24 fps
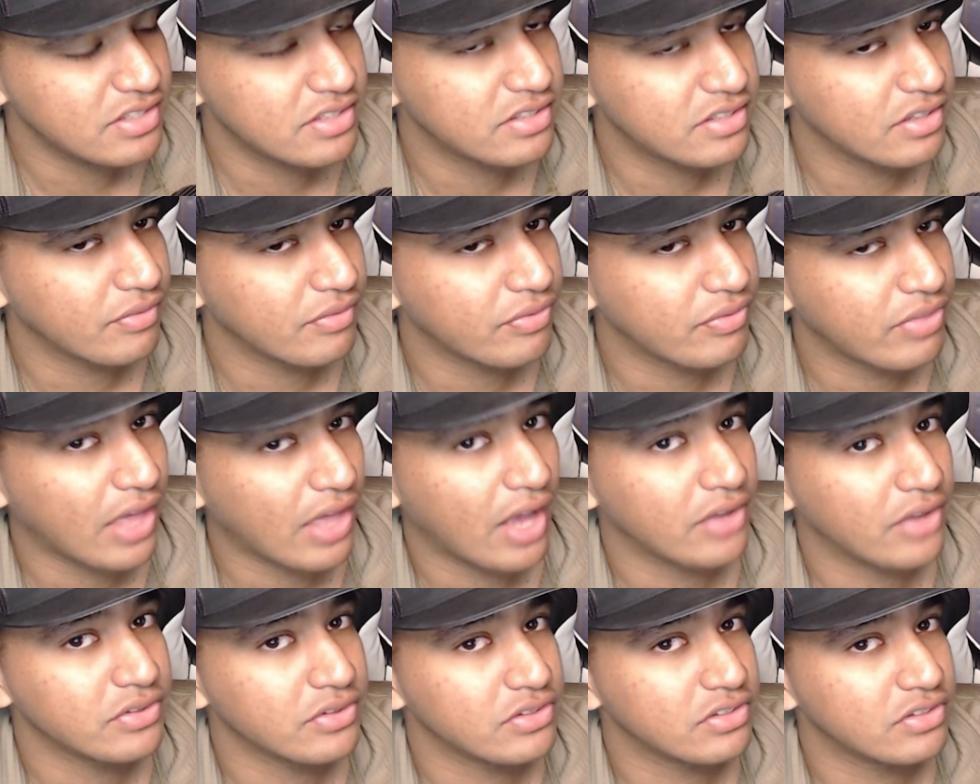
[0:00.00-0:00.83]
of
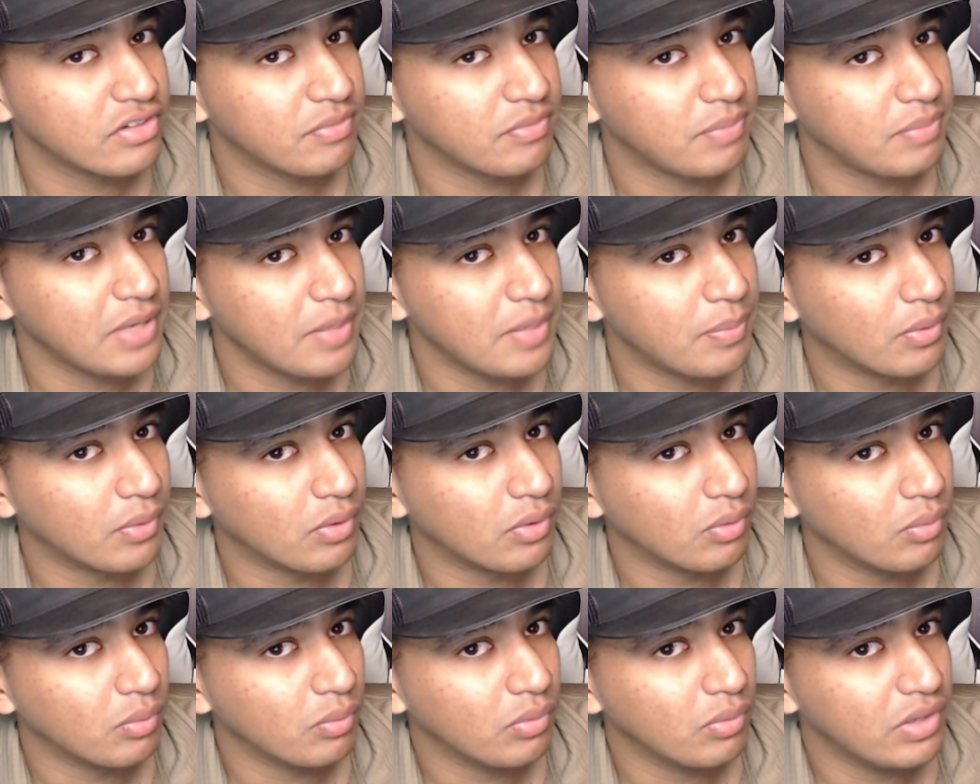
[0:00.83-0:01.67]
thousands of
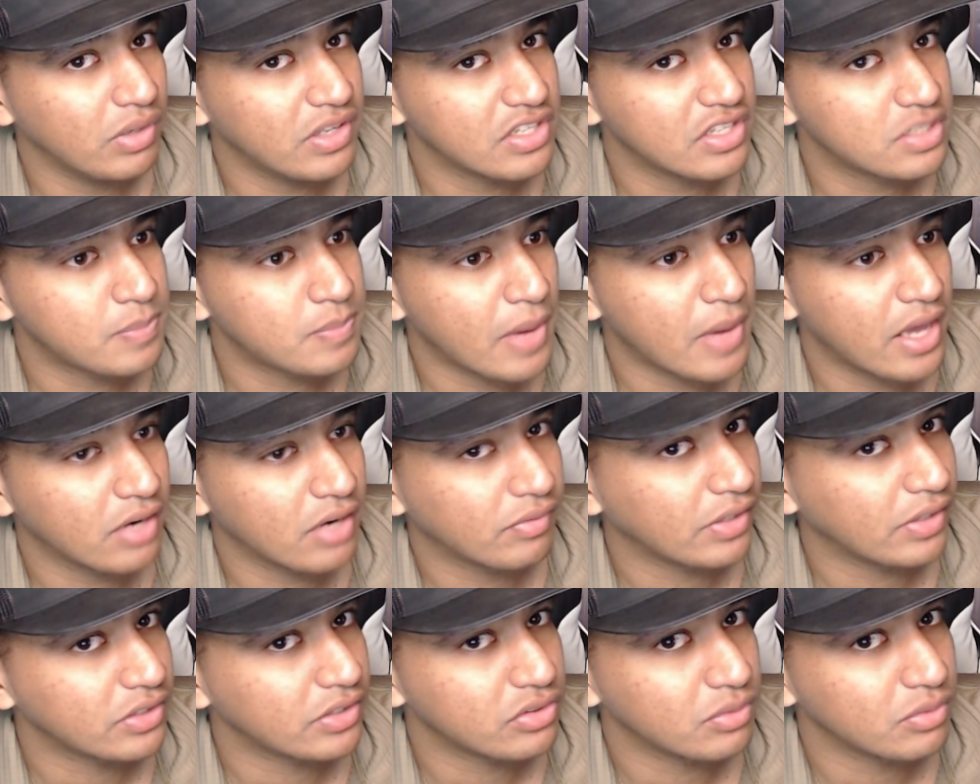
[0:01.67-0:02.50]
people in the span of
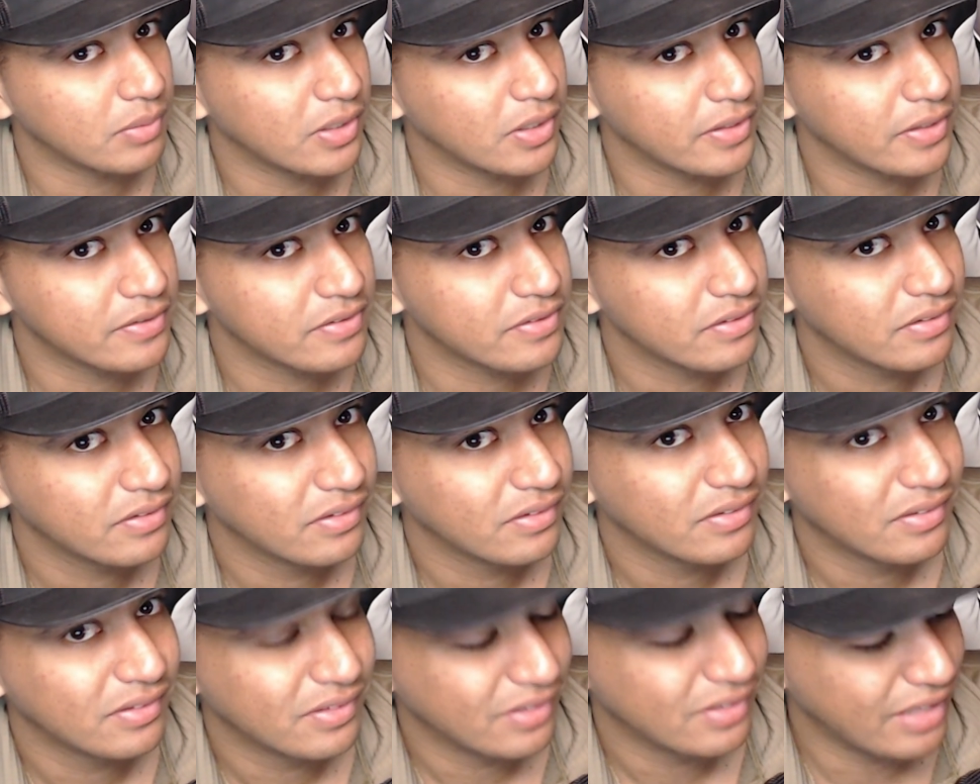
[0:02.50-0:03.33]
like 2 minutes.
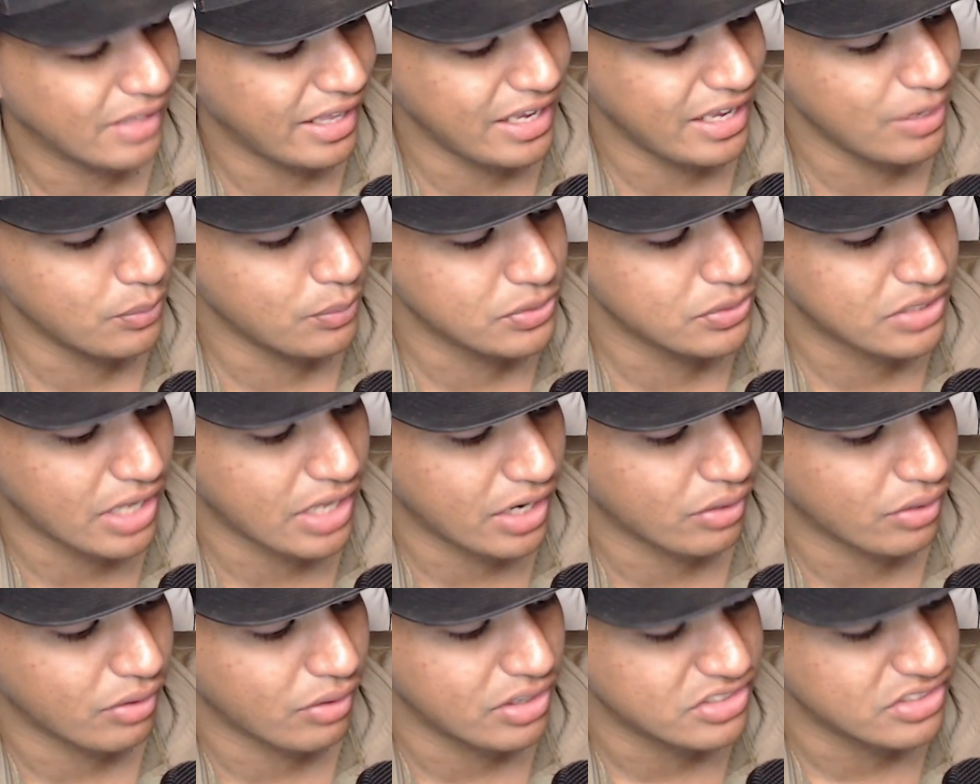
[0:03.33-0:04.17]
Like, it was kind
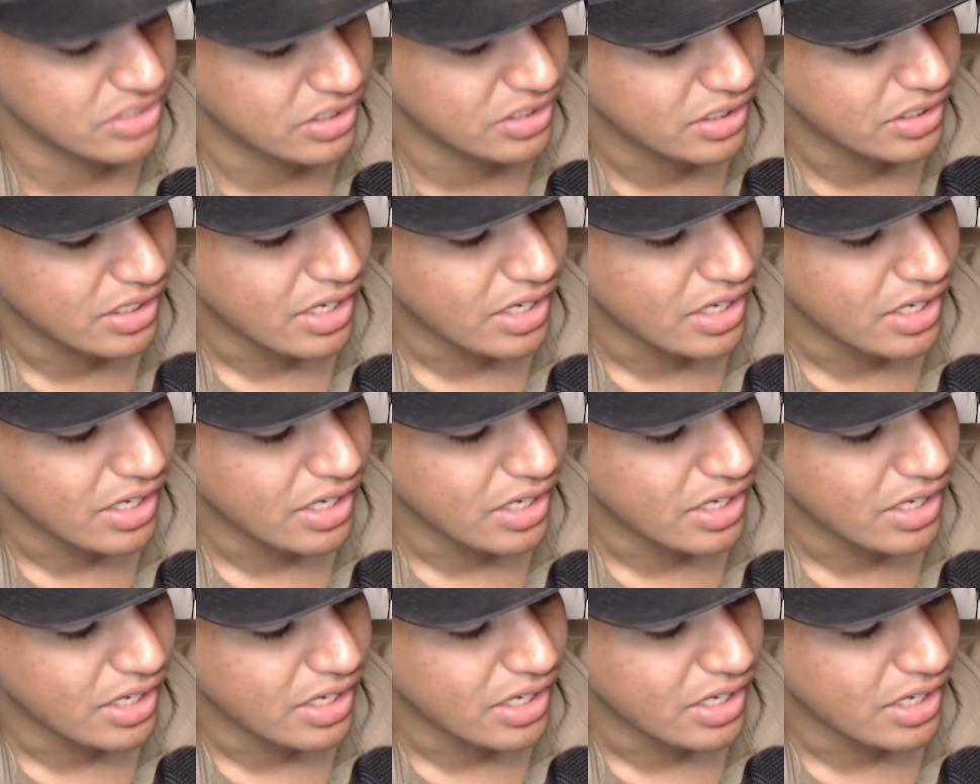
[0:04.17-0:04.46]
of crazy.